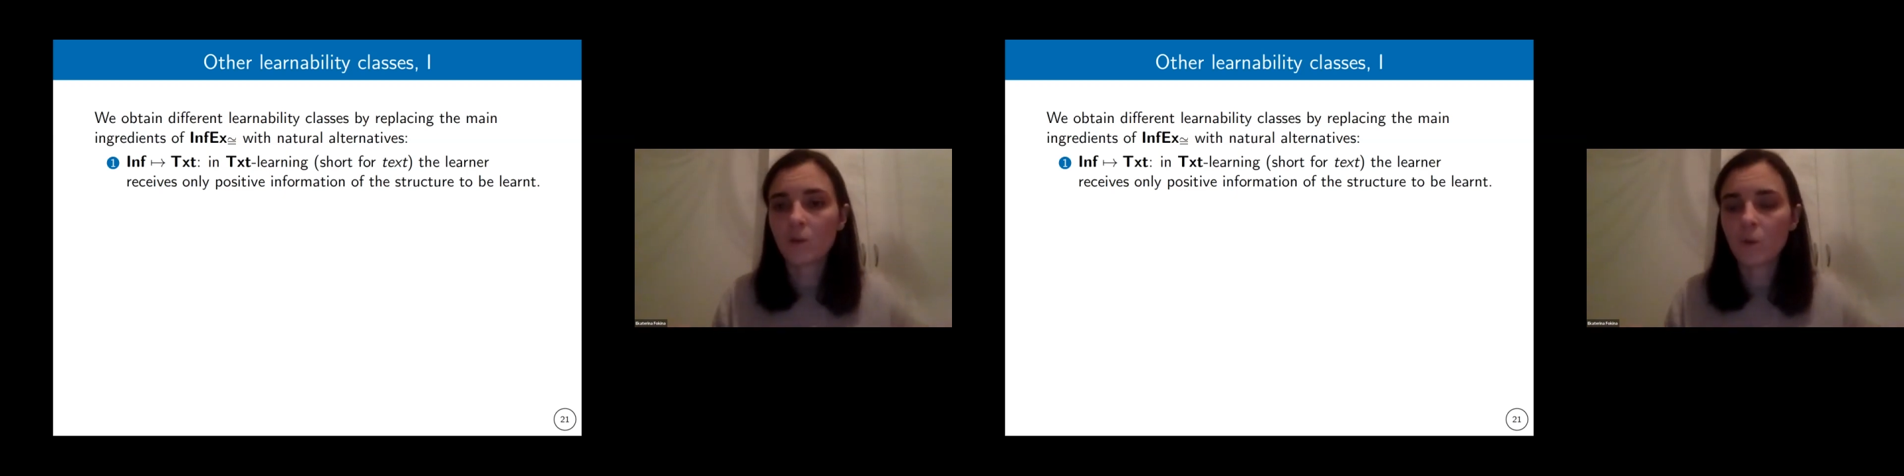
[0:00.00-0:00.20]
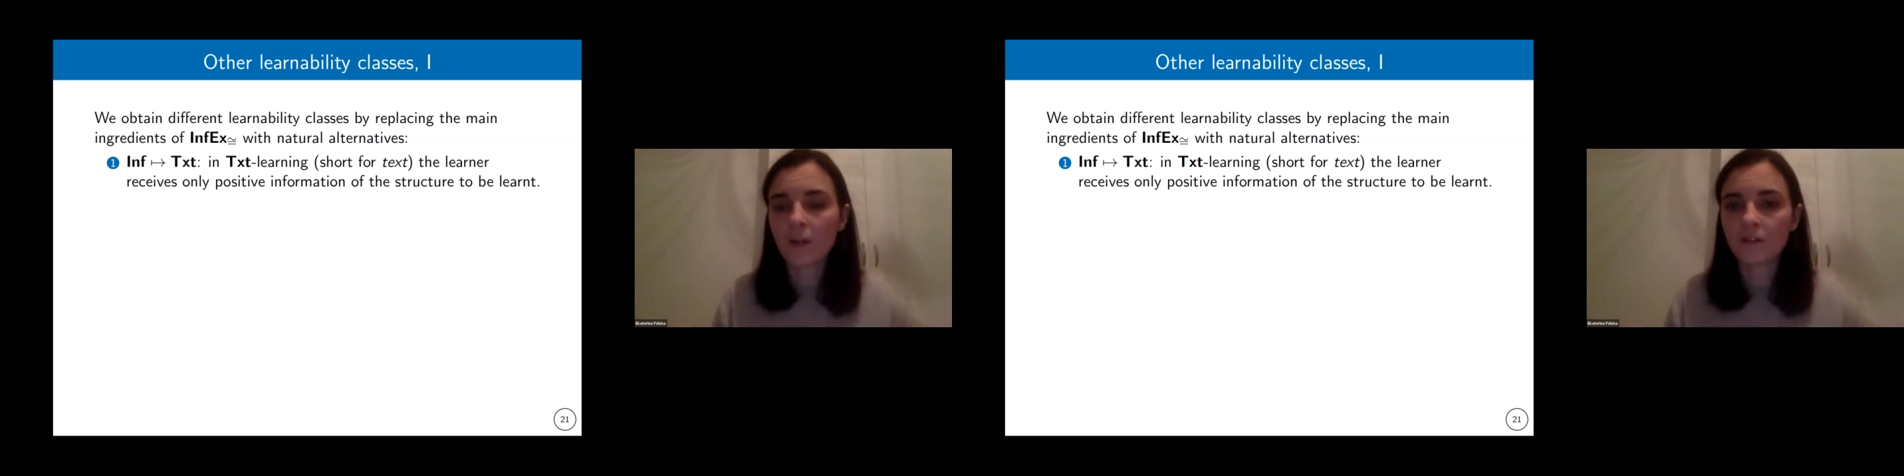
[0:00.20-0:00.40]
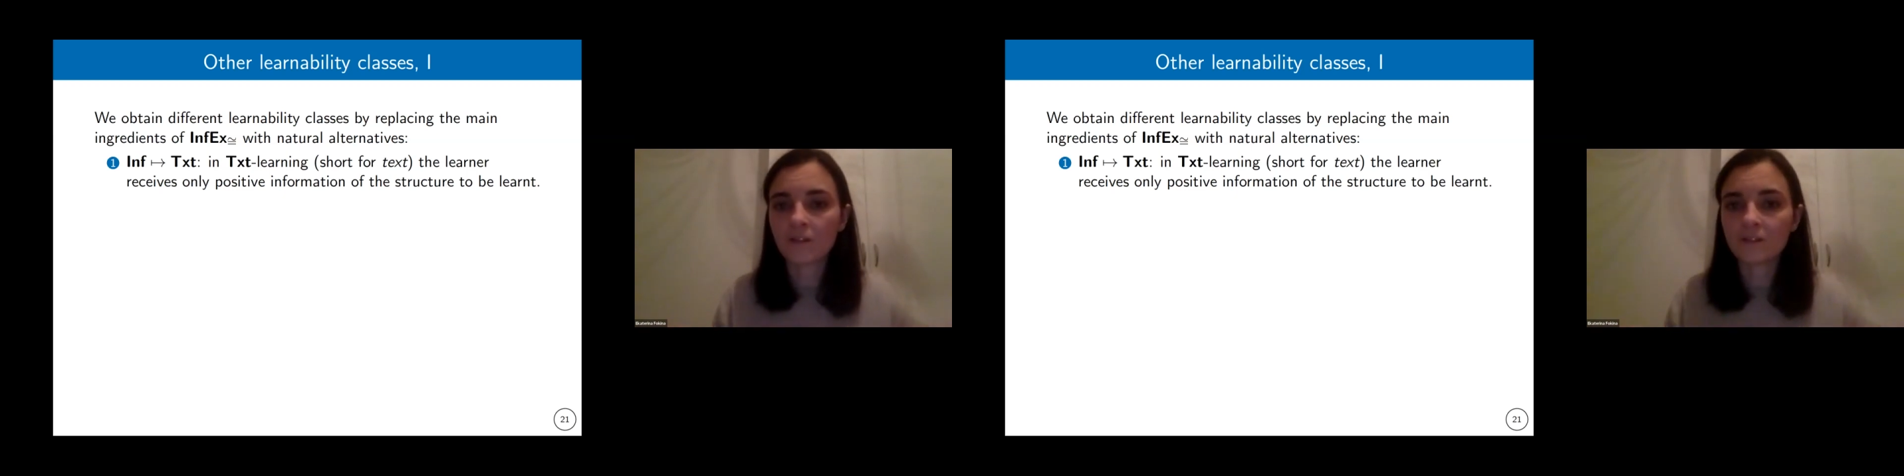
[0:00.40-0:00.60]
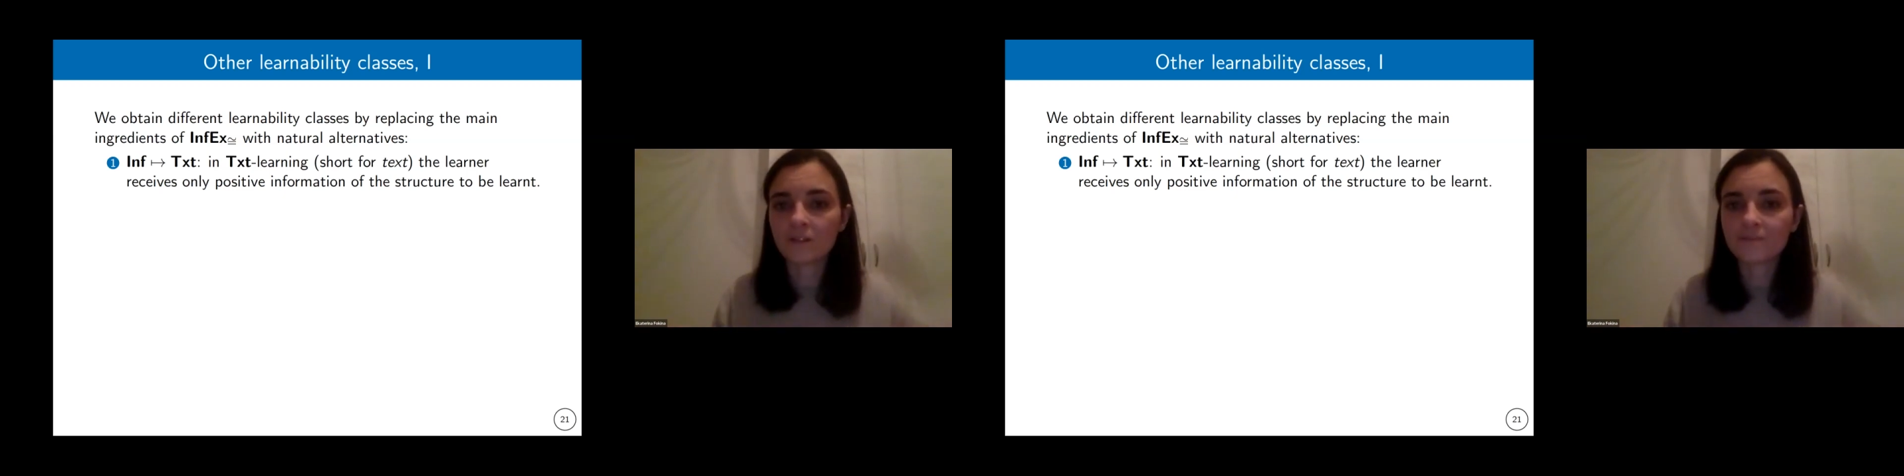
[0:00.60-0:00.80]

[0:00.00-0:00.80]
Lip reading: Why not?